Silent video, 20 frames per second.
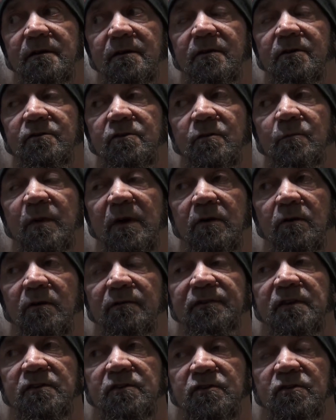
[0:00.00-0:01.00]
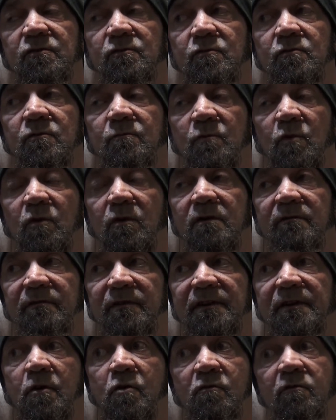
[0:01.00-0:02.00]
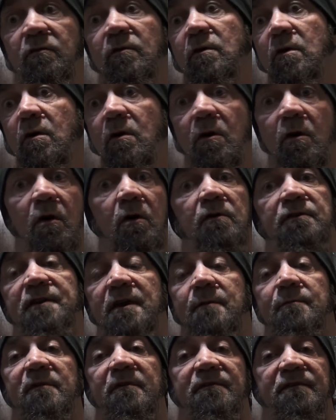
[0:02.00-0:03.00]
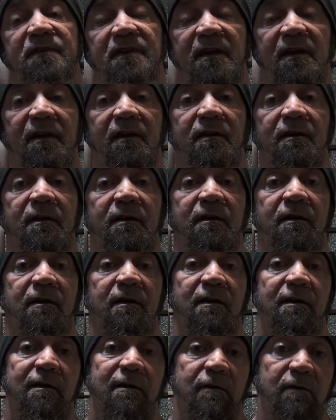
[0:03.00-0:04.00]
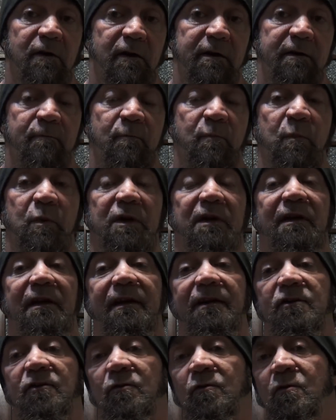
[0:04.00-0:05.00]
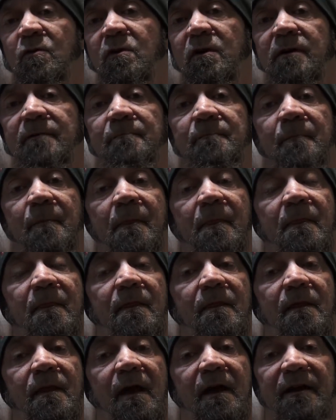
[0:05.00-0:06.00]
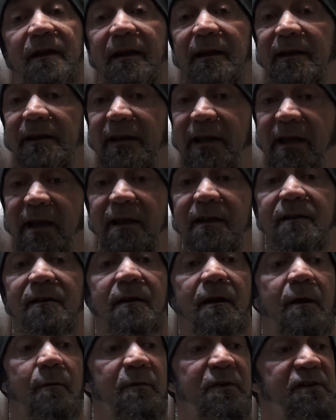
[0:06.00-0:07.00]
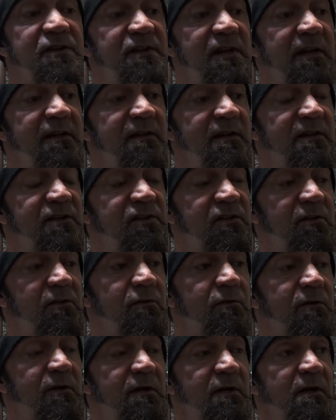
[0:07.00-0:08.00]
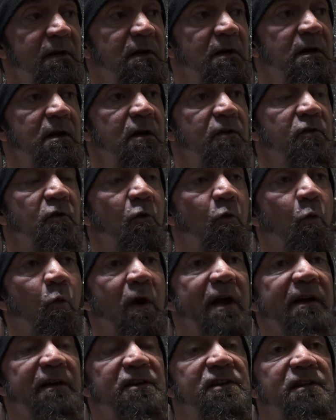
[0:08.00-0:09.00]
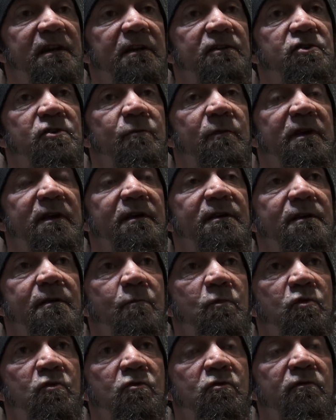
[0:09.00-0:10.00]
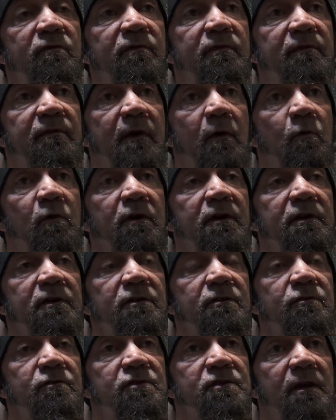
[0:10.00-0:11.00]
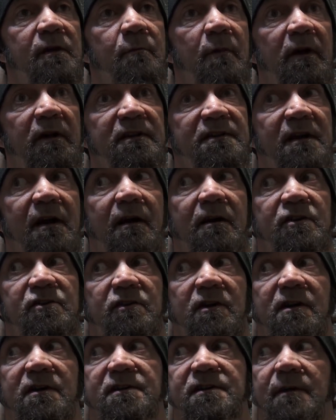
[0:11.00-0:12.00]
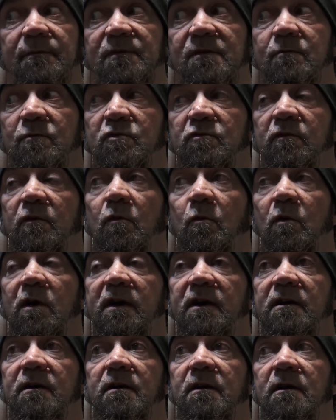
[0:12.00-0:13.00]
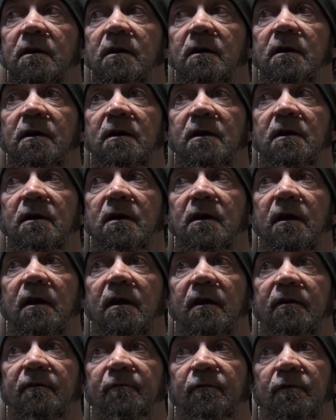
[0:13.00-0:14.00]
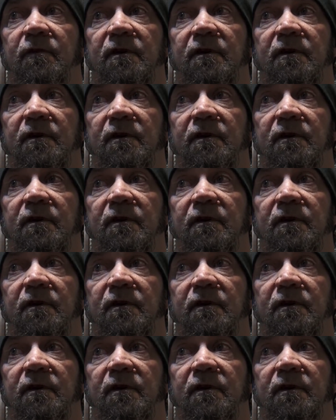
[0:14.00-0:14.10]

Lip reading: you know, you're better off to do more of an overall type of thing, right? But later on, and then again, I'm going to say this too. The weights that you begin to move, if I were going to use like my entire tricep to move a weight, like